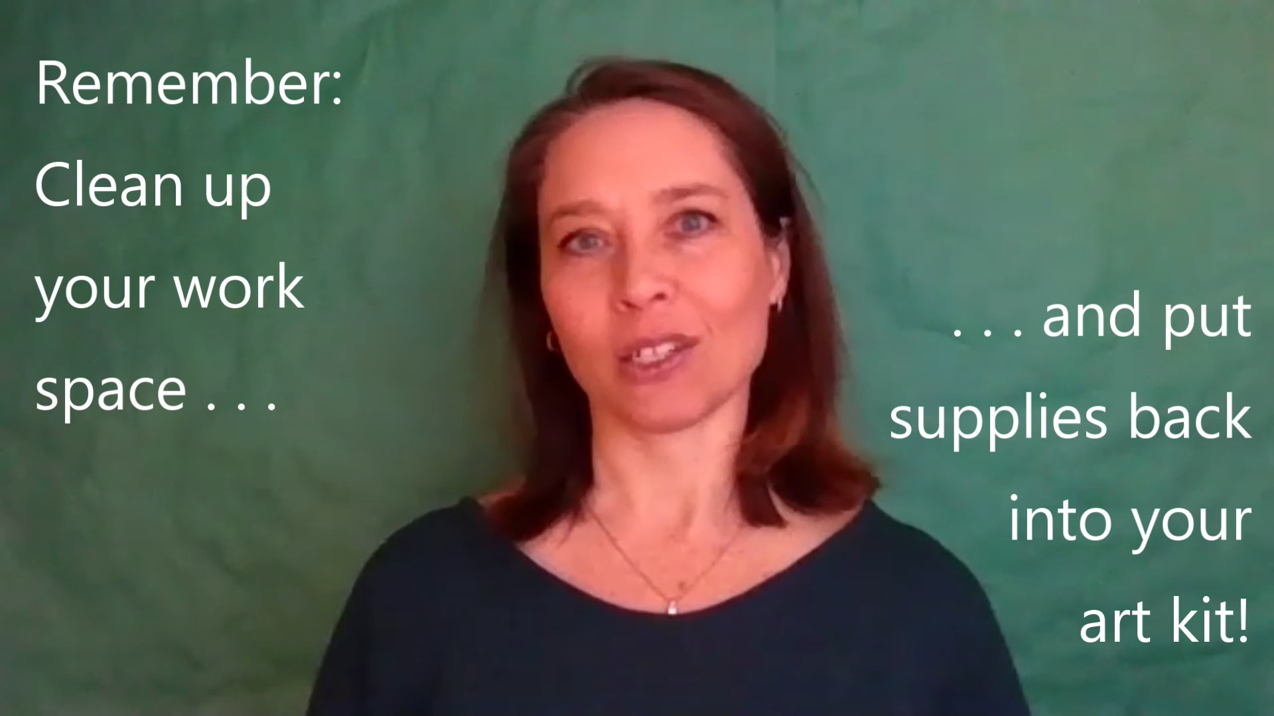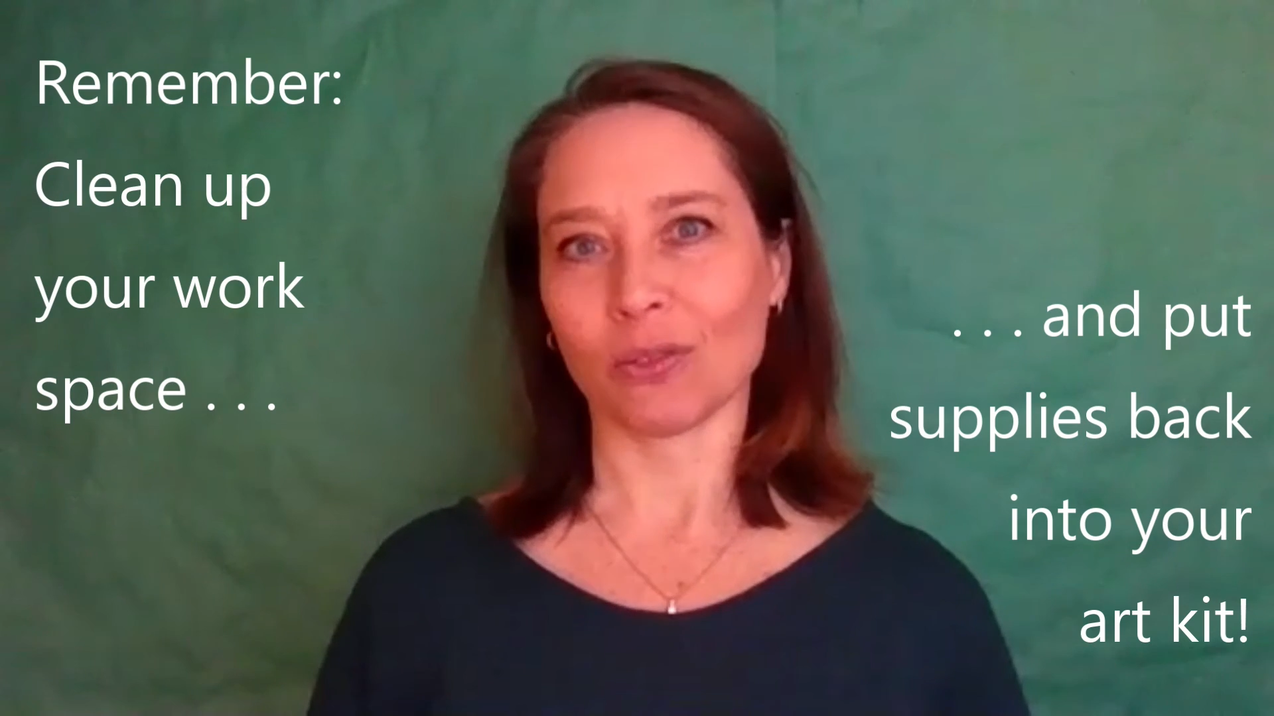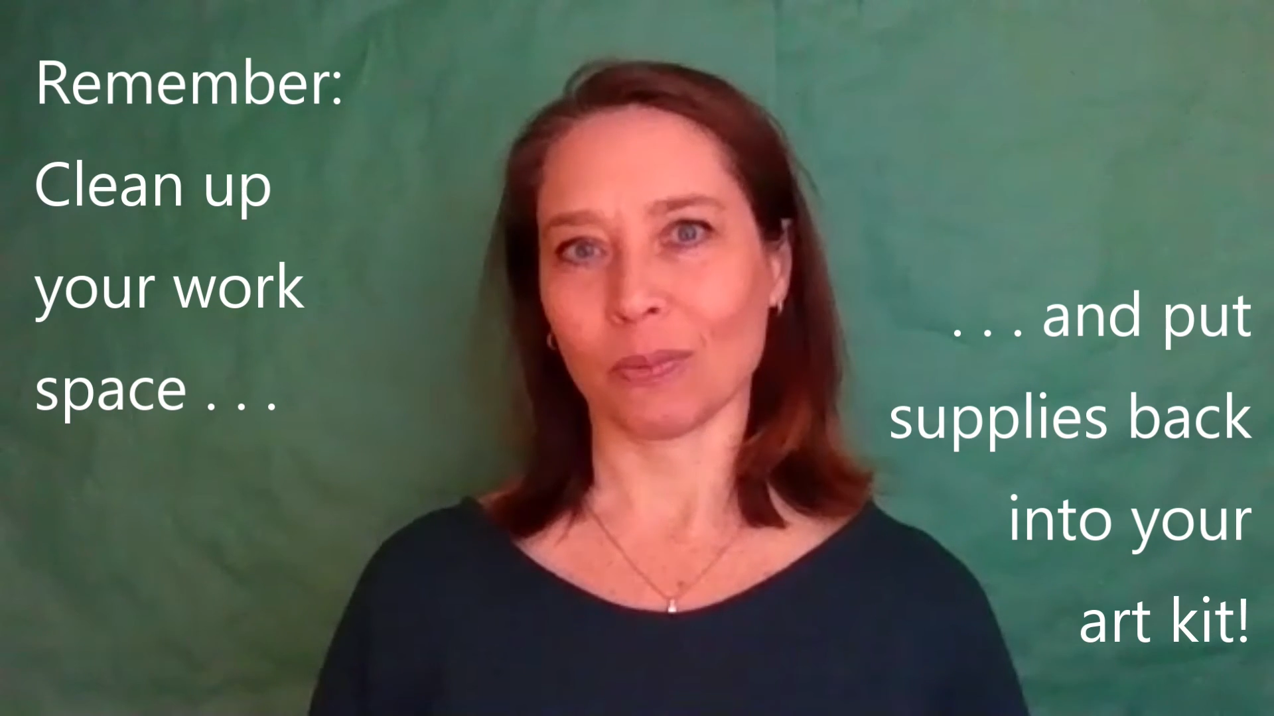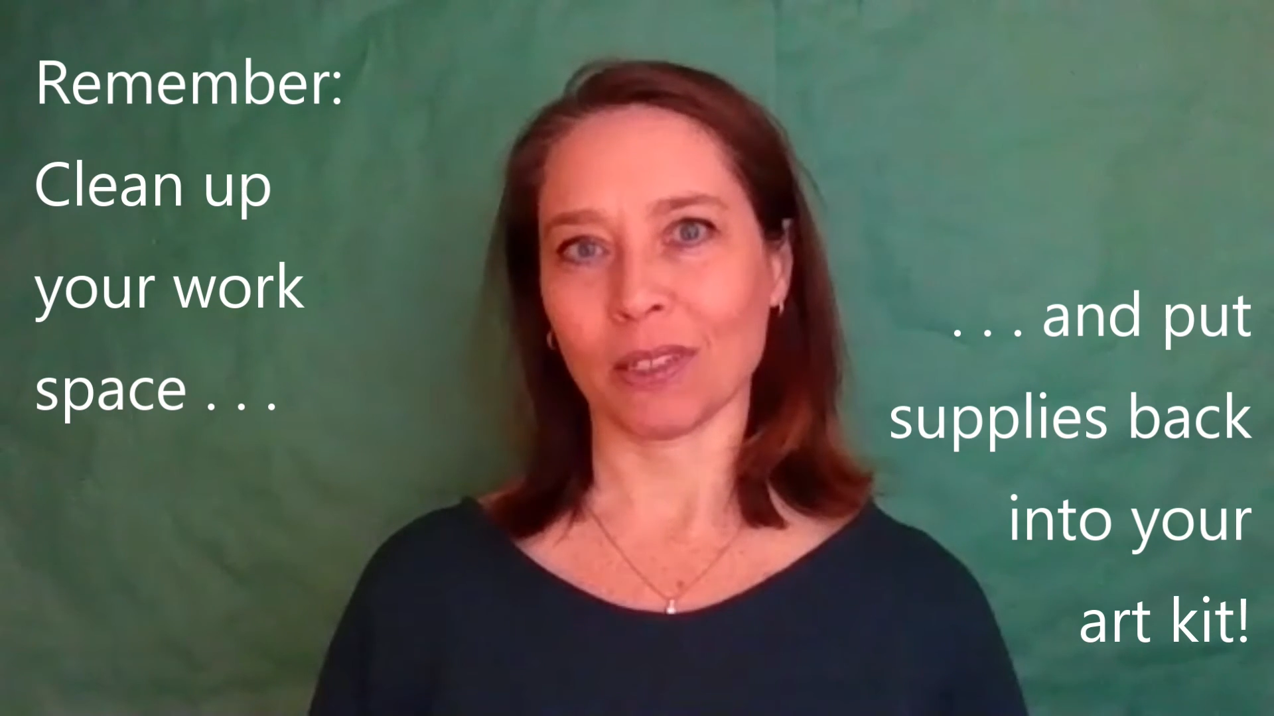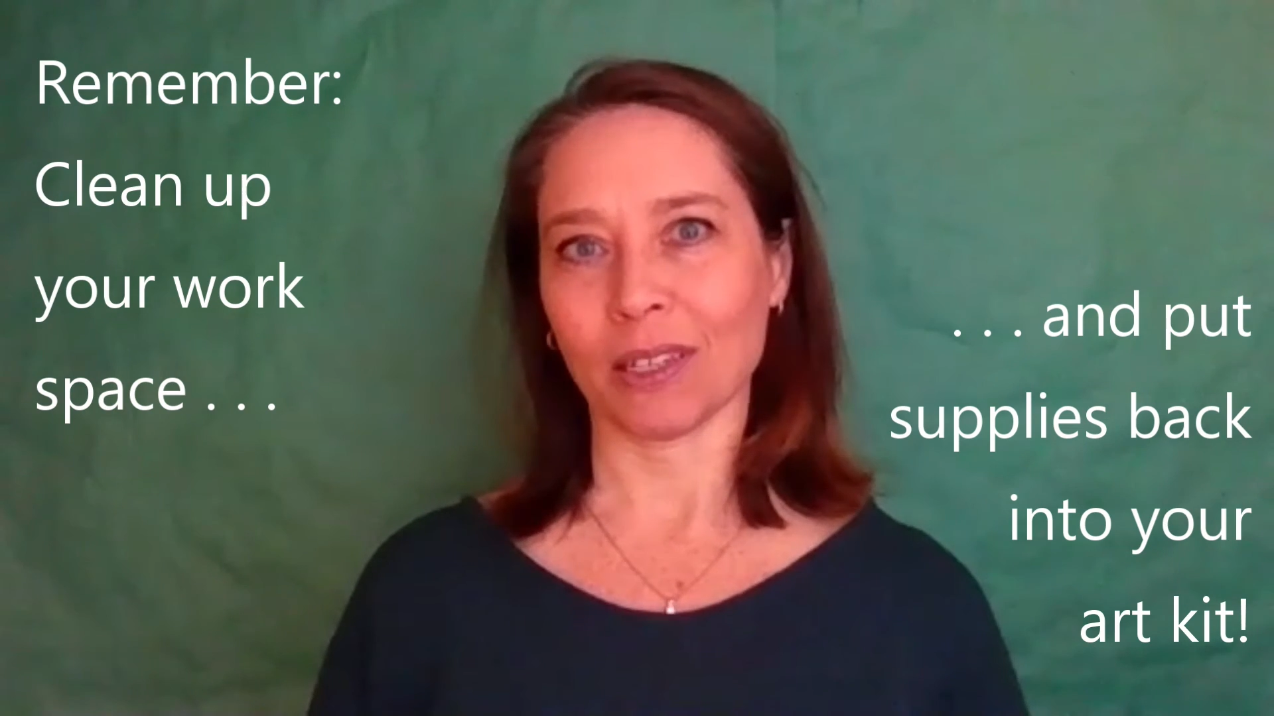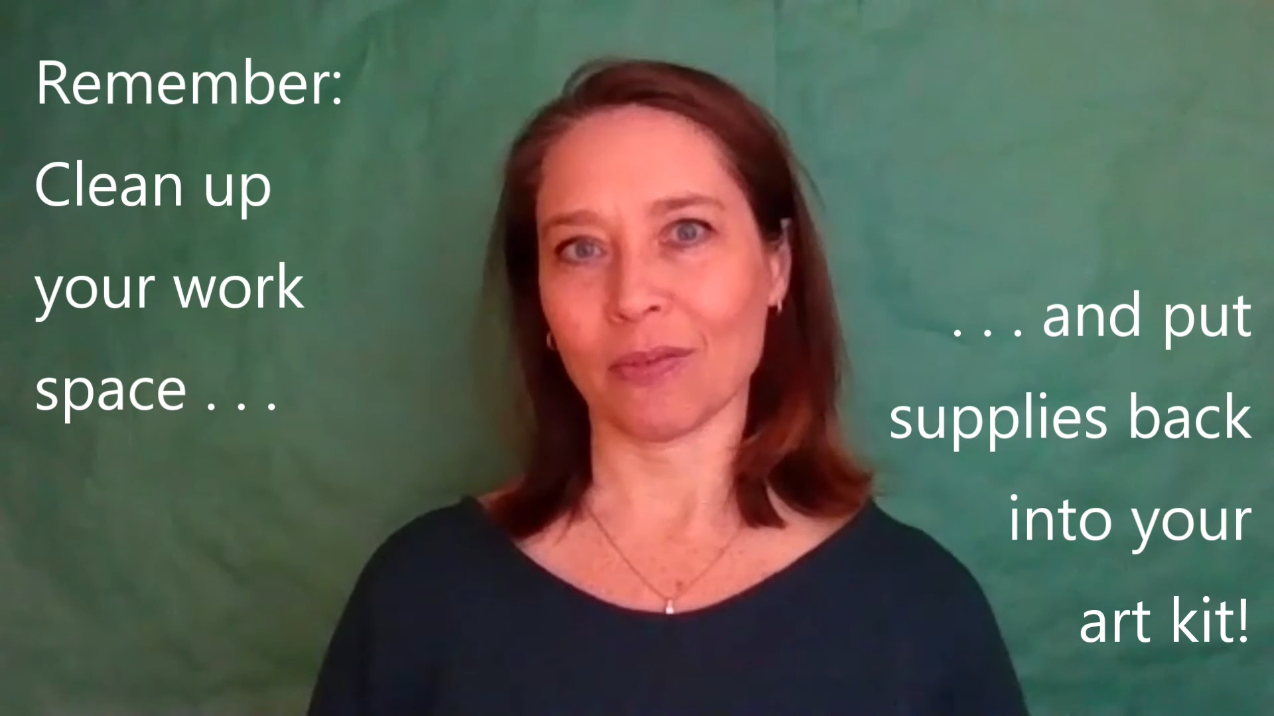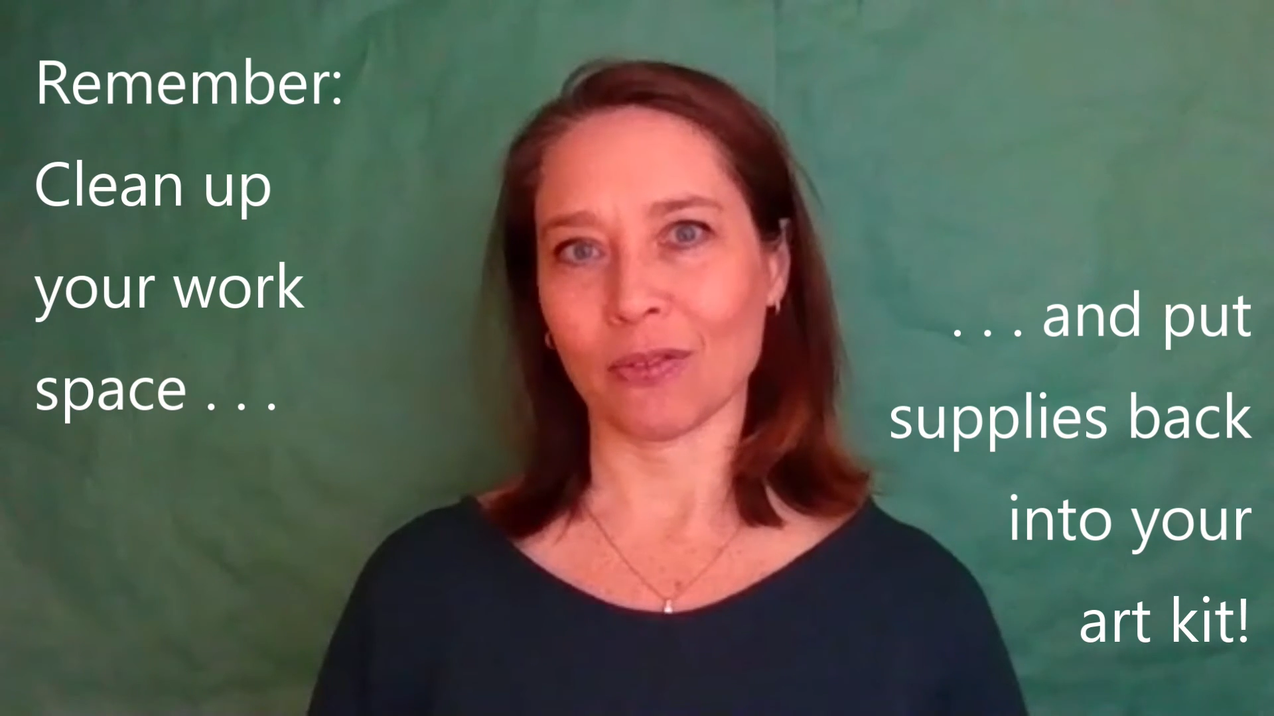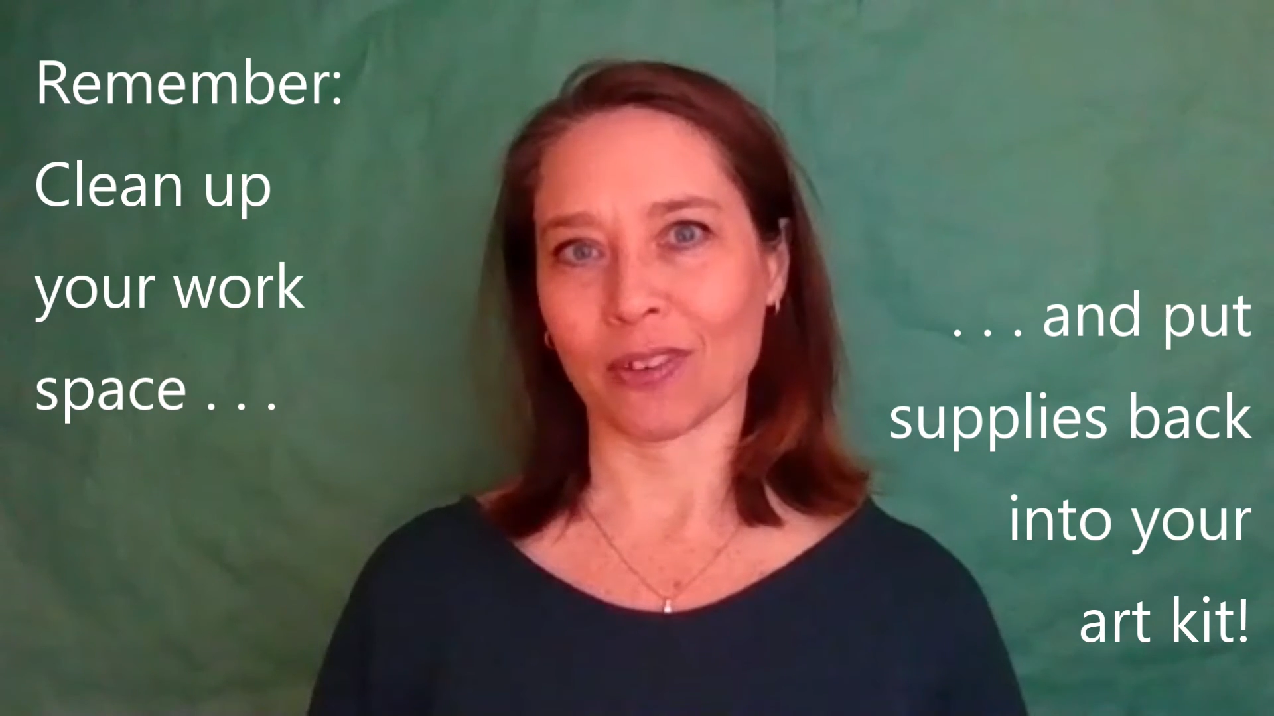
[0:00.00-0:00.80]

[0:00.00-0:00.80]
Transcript: us from the love